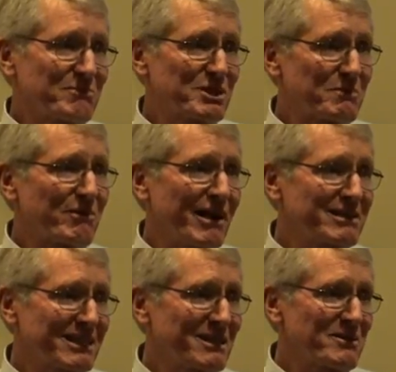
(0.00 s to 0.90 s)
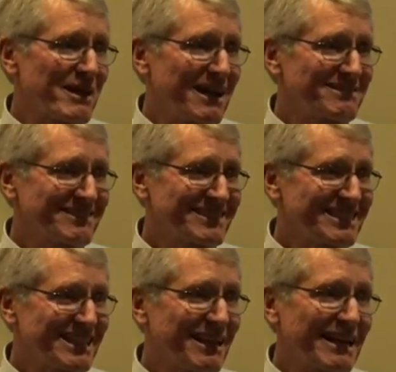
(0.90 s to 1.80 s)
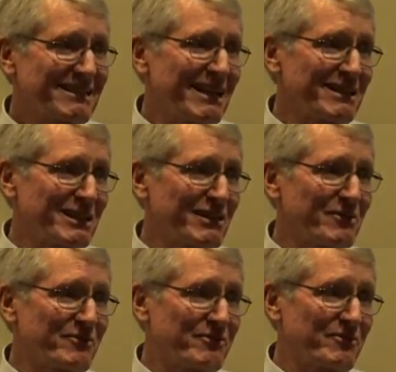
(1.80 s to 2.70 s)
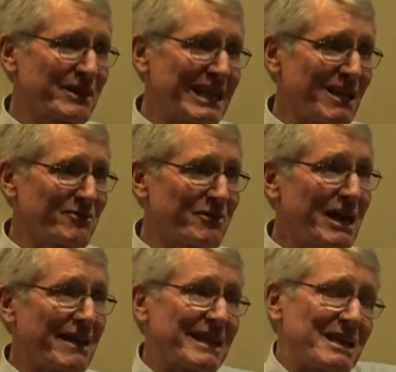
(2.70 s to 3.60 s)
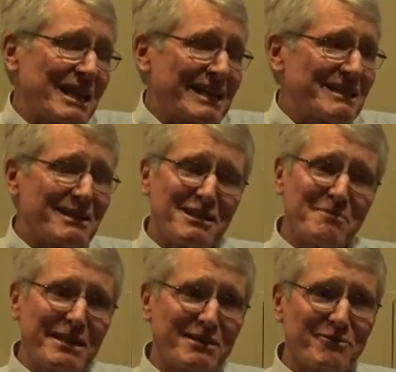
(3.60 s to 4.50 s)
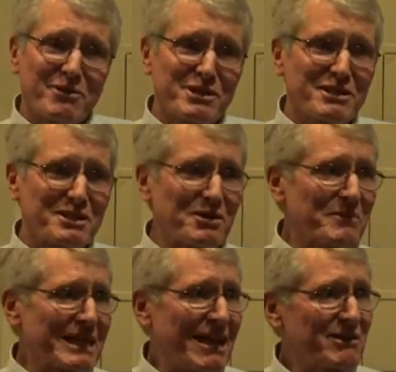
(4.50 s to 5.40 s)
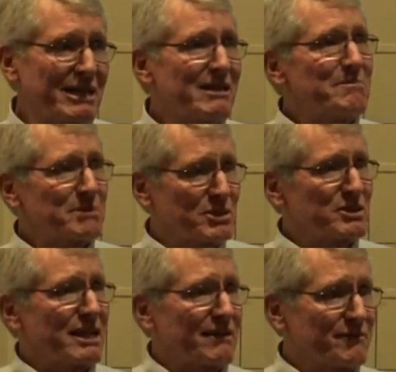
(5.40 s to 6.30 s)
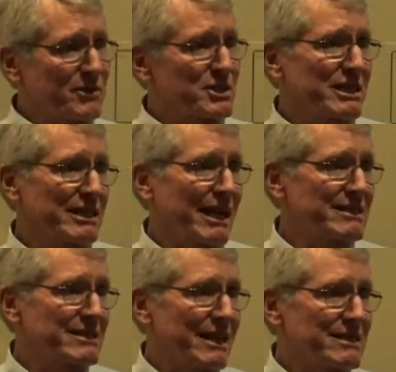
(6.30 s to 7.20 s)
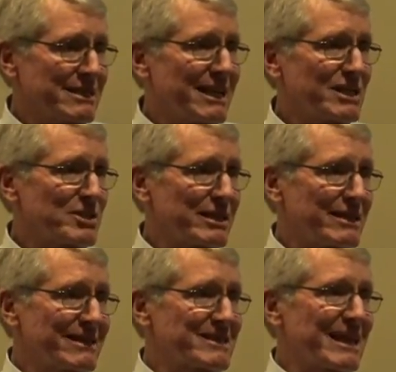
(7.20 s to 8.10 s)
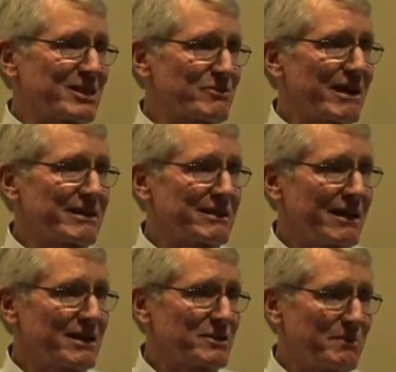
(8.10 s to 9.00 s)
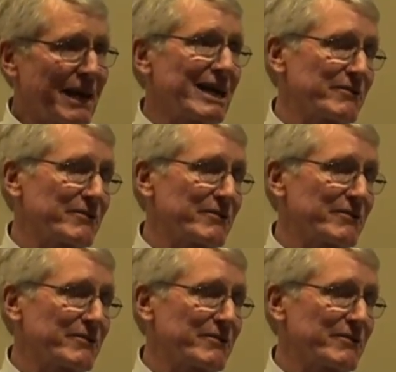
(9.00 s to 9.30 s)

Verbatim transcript: surprised to hear that. He liked the idea for California. I think he liked the idea of being the first in Sonoma County. Turns out first in the United States, and that's at least that's recognized by